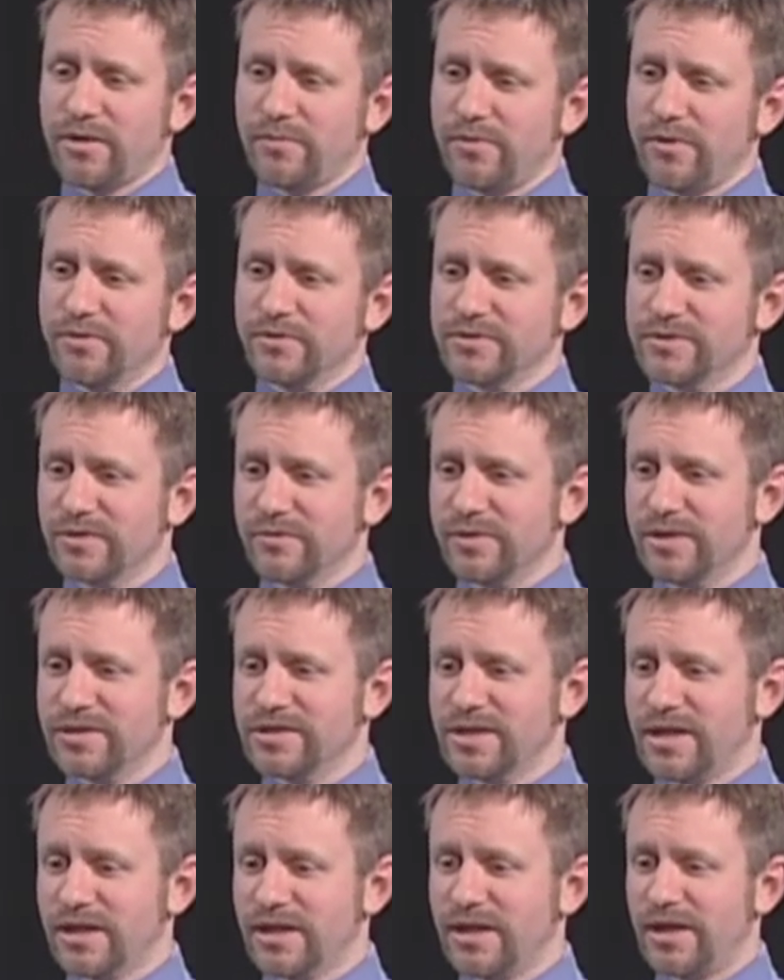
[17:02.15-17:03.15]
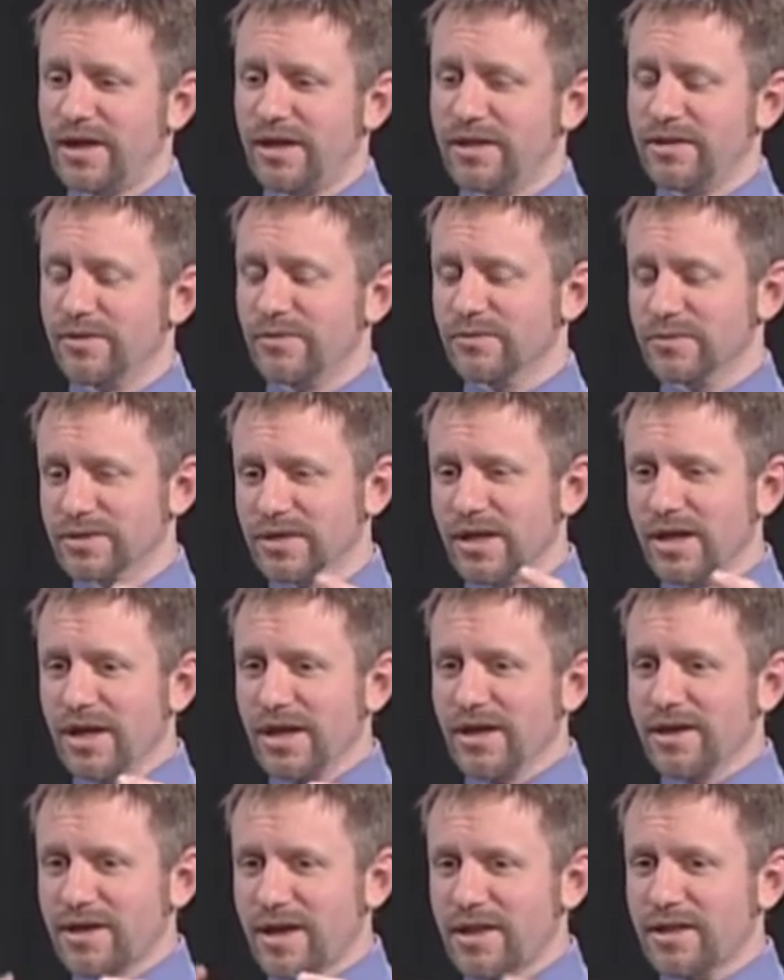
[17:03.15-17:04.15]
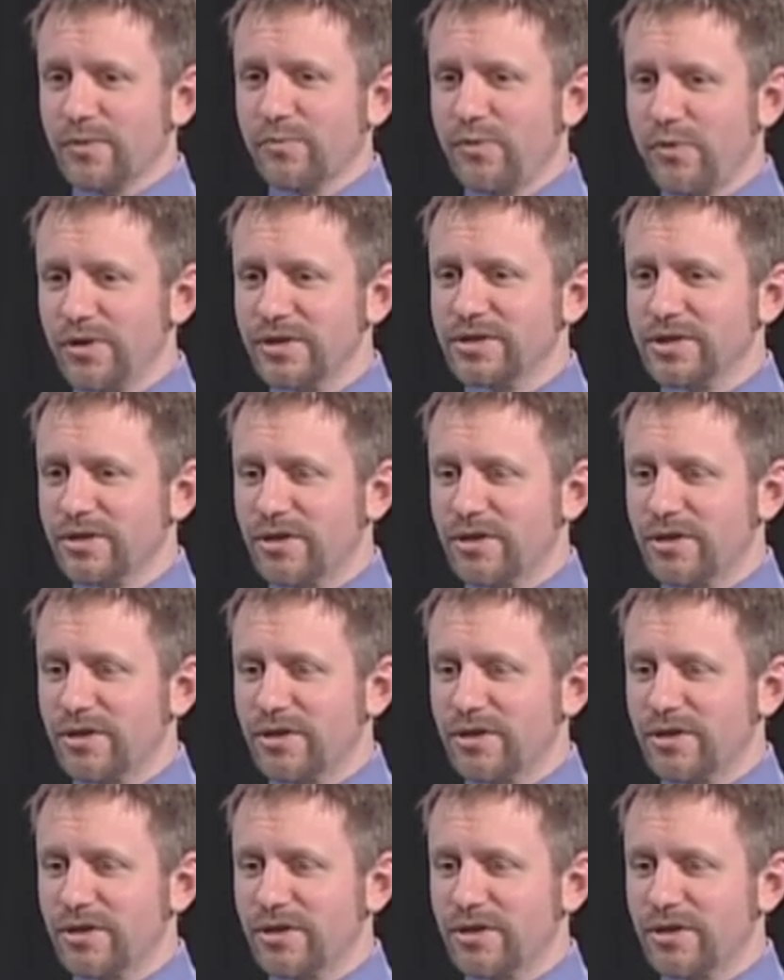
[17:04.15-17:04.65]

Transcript: it a poster when it's online. It was got the point